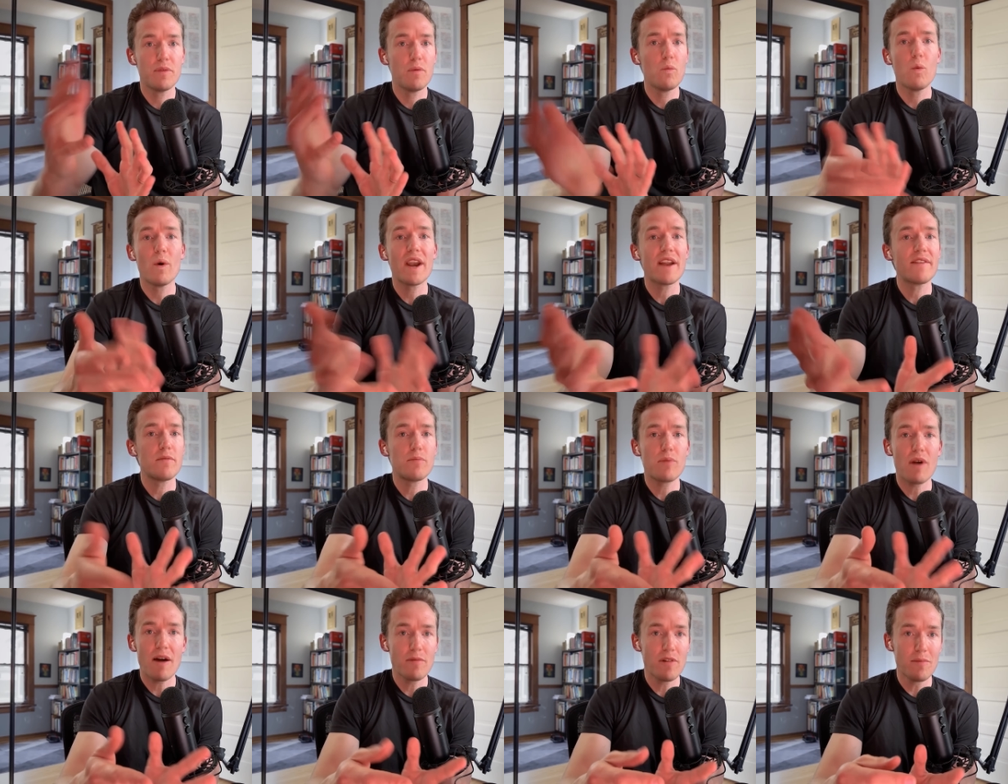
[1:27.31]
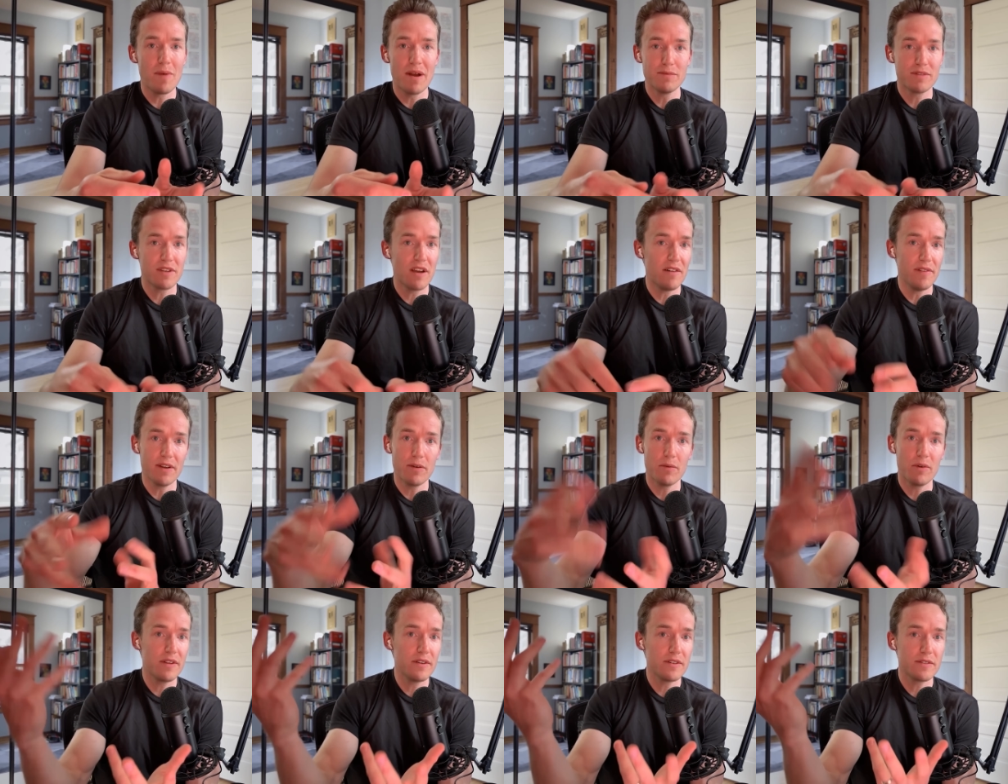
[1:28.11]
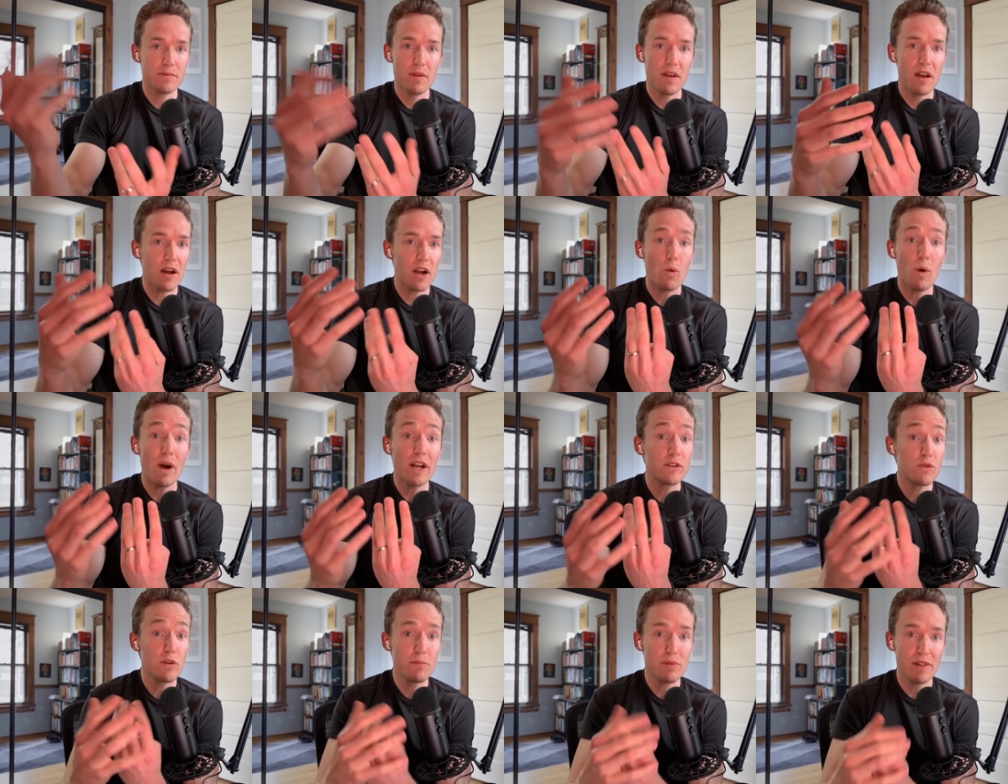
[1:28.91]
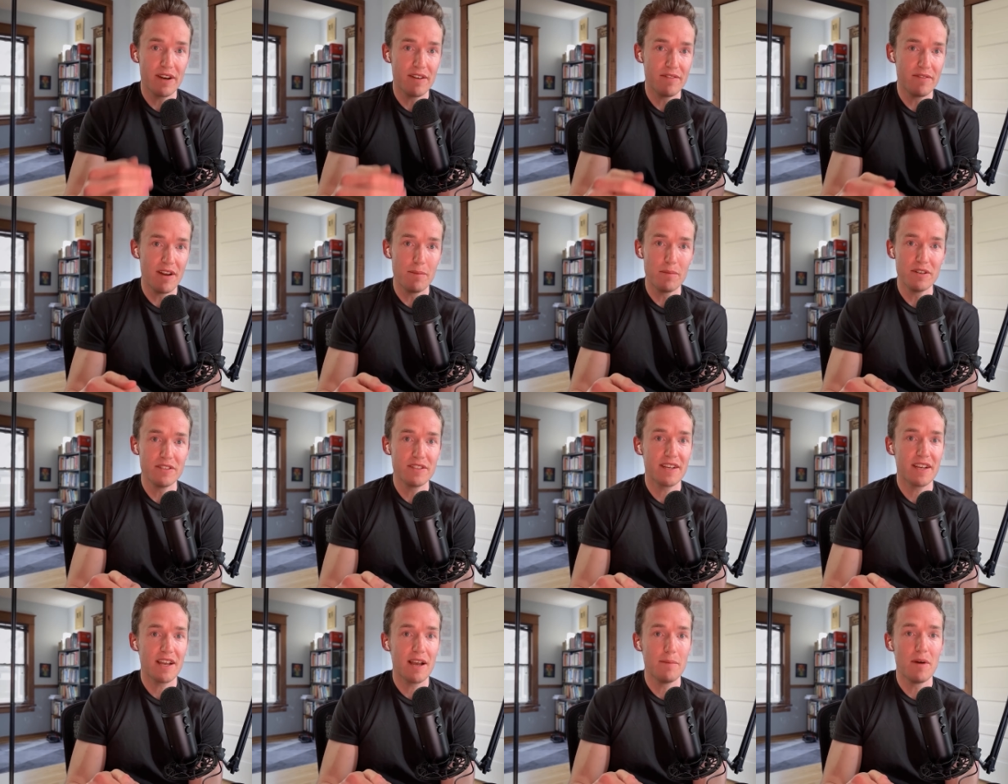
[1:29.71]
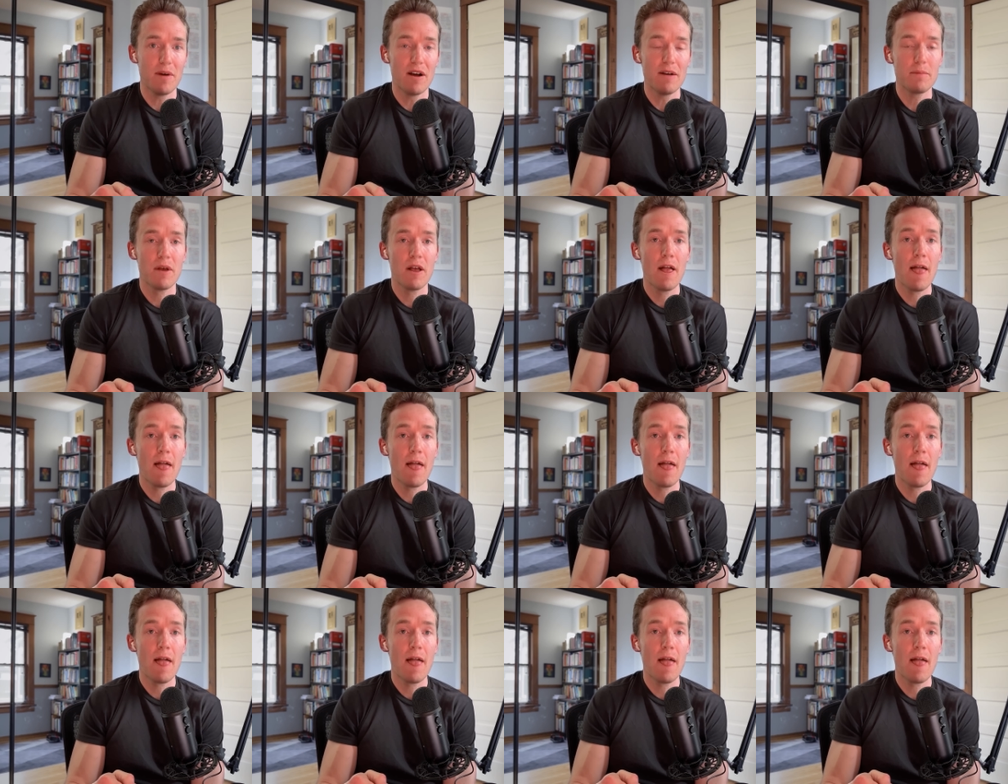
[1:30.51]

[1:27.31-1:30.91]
whatever problem I'm solving, where there's a quadruplet of numbers that come up?